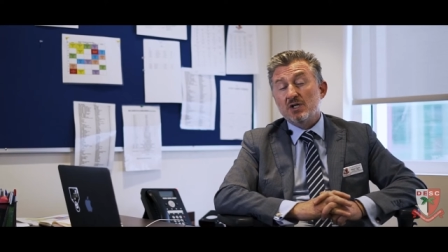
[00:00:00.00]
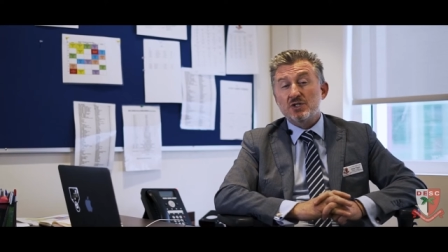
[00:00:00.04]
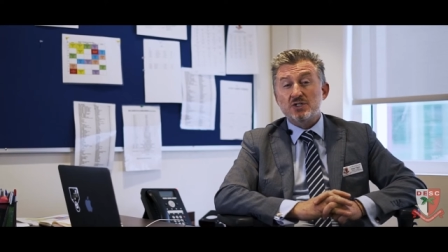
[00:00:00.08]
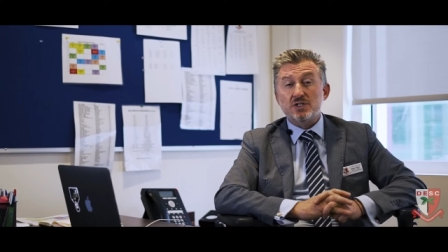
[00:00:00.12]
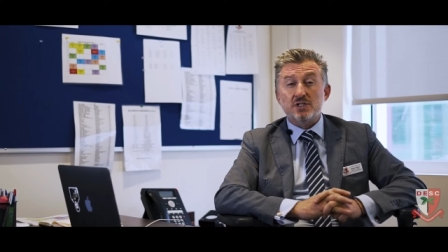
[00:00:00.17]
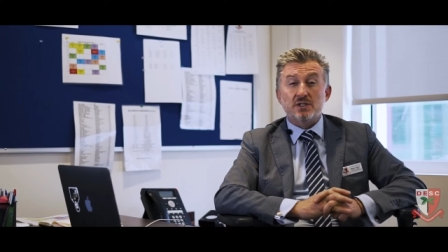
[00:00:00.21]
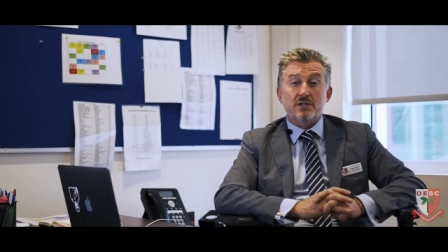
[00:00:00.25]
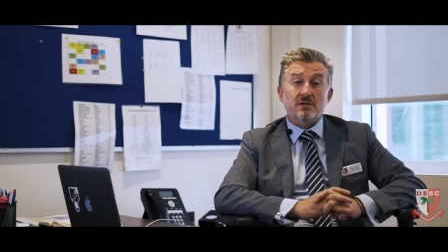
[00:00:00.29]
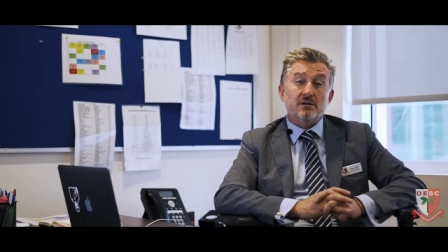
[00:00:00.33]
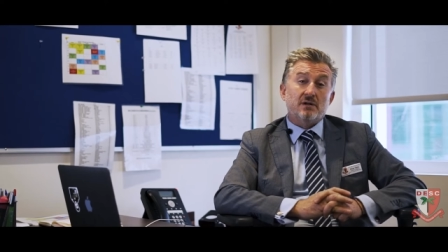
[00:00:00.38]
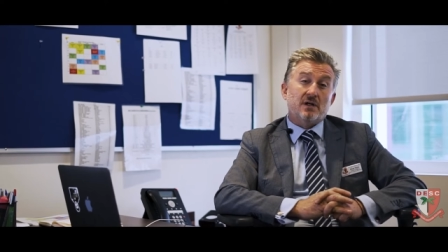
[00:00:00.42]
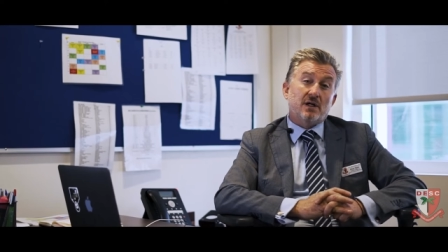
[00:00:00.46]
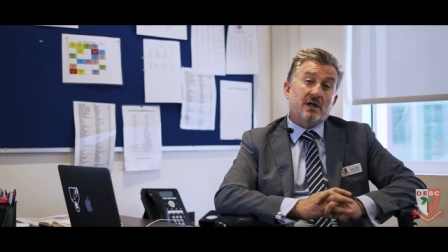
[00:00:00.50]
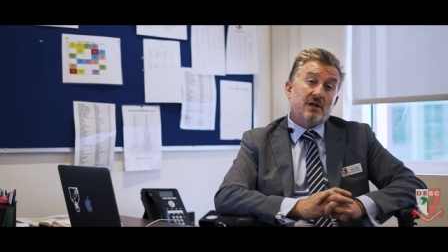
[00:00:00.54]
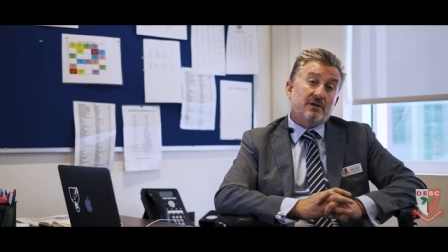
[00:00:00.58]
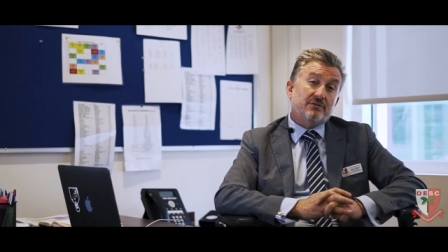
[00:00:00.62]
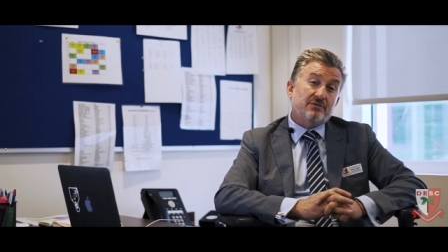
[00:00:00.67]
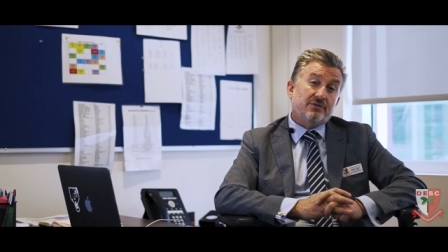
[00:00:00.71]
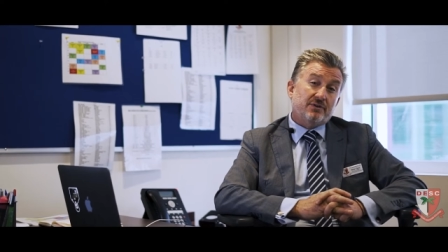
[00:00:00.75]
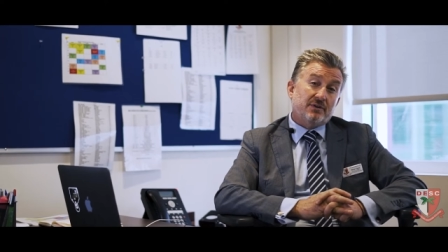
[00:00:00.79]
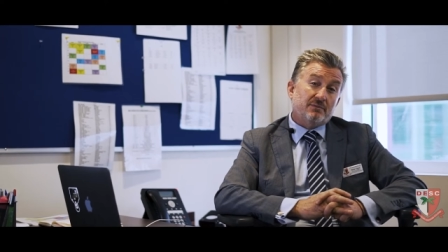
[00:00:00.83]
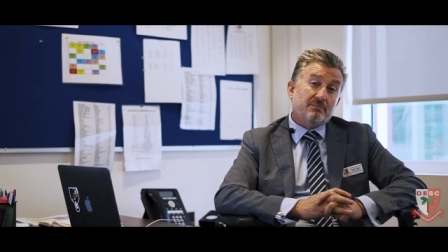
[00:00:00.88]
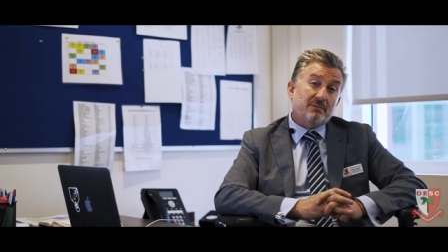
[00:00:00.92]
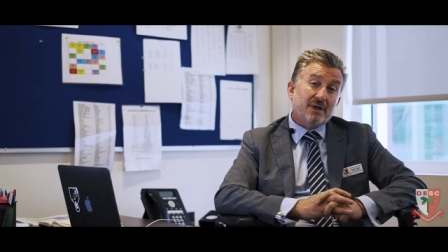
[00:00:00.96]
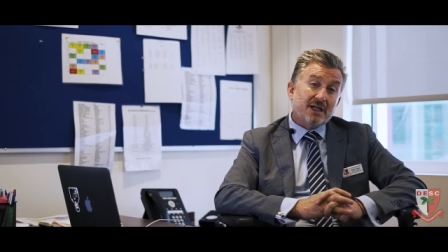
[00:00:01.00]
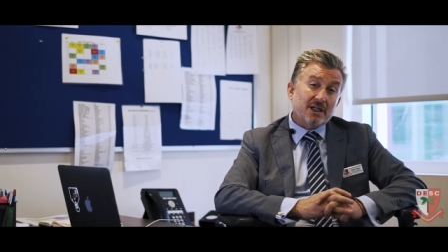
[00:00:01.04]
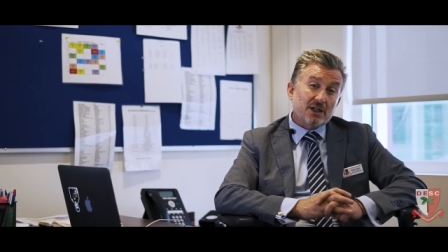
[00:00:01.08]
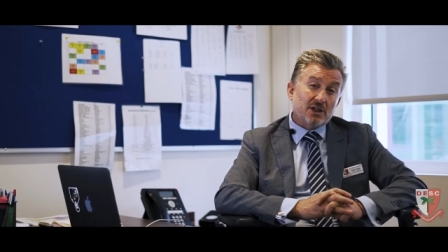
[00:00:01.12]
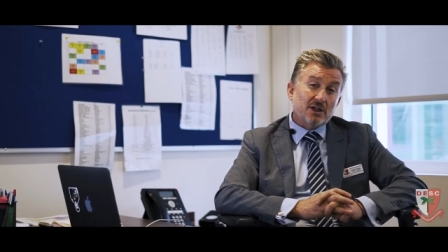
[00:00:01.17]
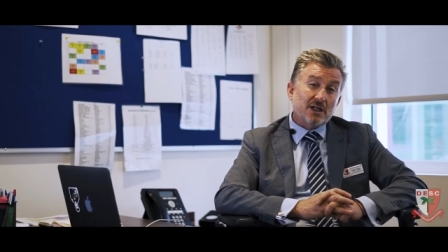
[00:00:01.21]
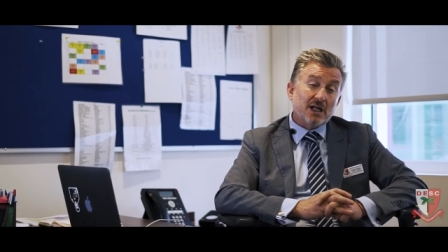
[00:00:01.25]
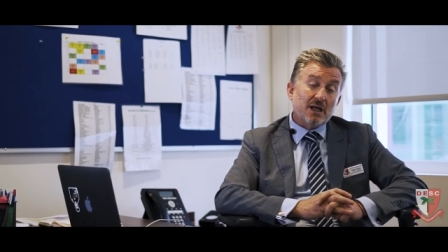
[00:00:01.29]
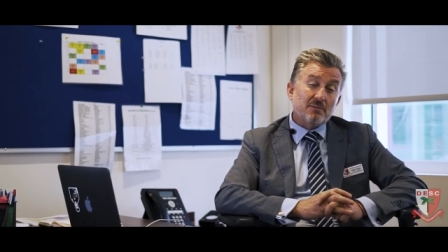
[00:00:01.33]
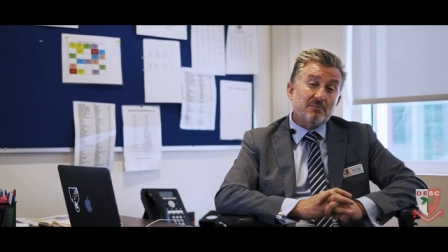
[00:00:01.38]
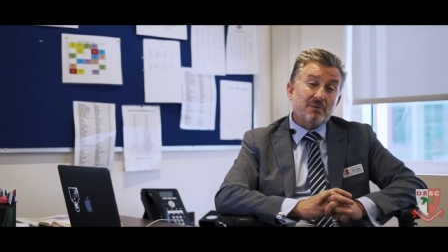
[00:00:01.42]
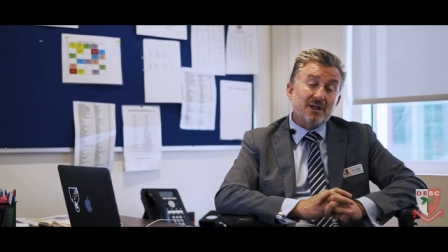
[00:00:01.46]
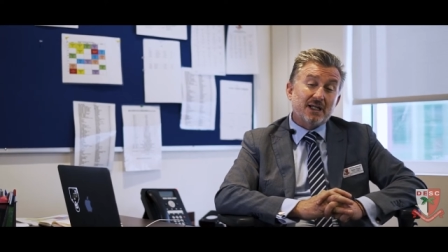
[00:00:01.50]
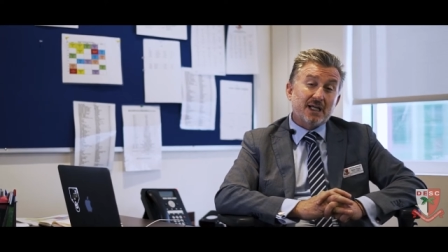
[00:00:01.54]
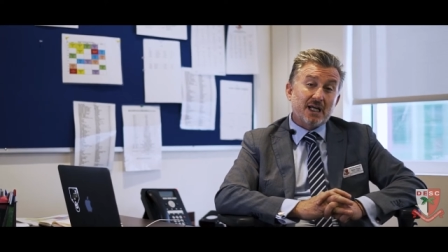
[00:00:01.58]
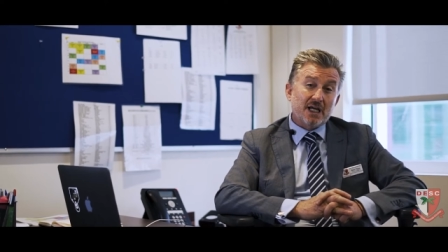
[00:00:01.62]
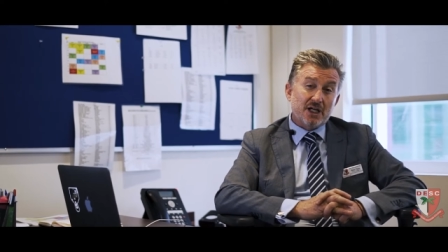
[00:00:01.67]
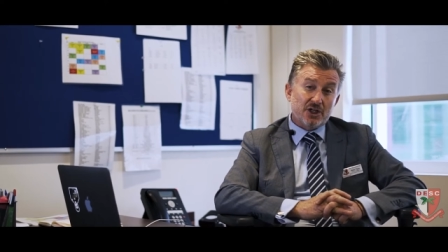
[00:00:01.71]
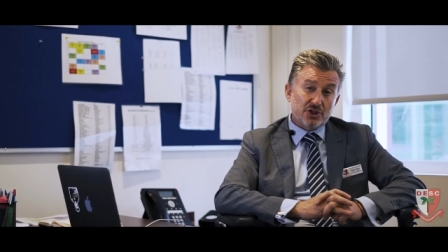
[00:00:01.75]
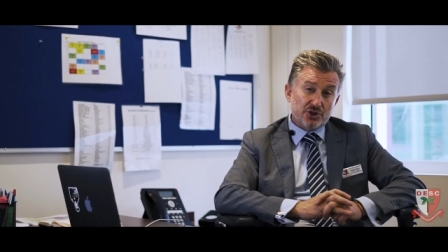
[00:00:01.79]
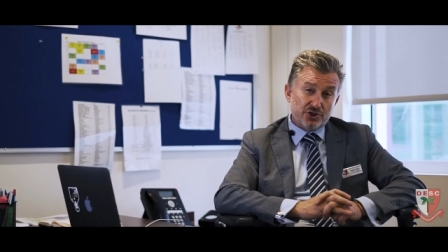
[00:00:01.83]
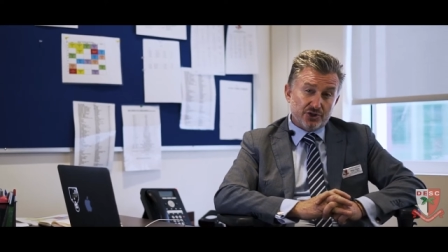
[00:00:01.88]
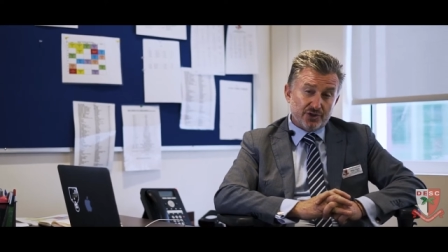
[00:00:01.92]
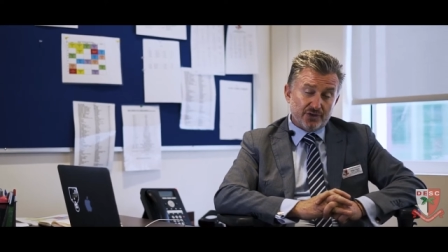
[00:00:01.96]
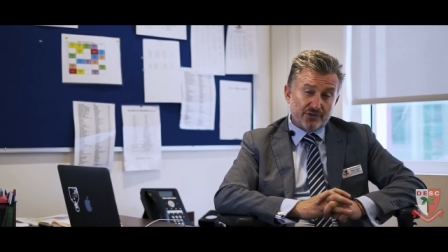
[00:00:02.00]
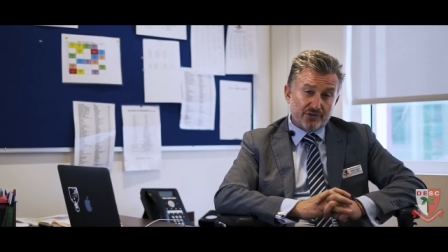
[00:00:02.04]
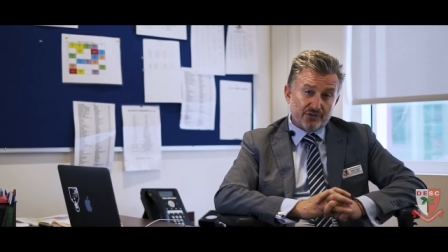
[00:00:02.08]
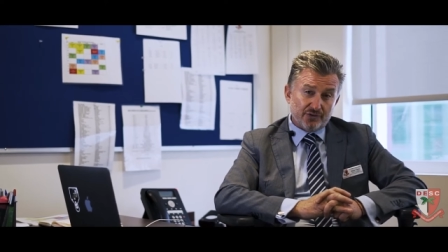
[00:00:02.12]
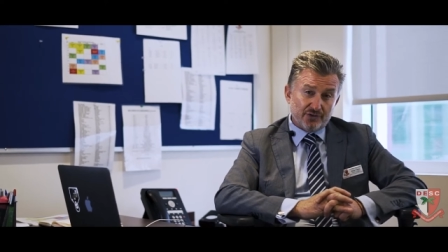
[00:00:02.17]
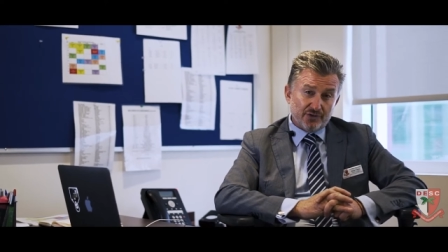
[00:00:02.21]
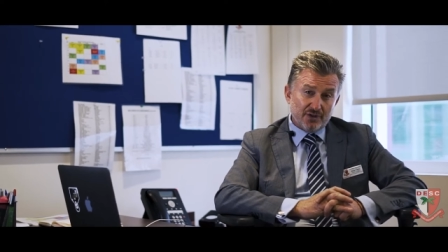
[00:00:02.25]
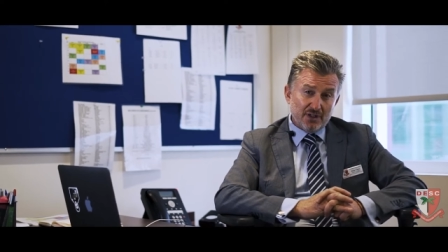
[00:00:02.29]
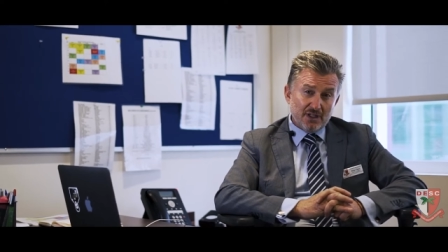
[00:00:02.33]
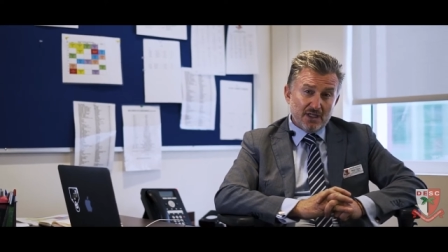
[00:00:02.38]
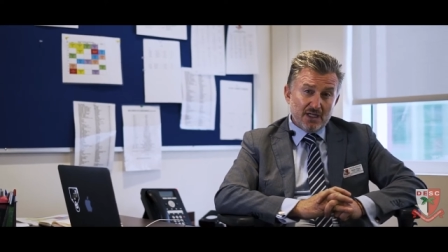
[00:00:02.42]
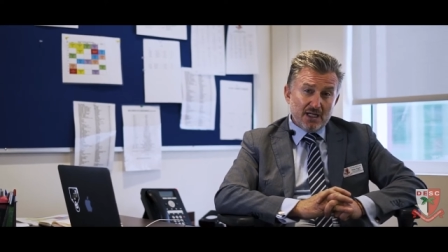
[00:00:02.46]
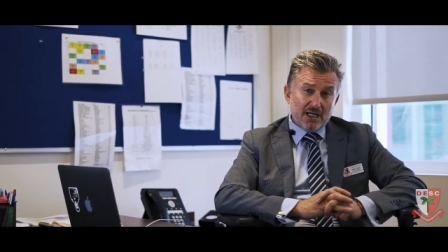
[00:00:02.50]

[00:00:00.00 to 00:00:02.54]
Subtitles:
for medical applications.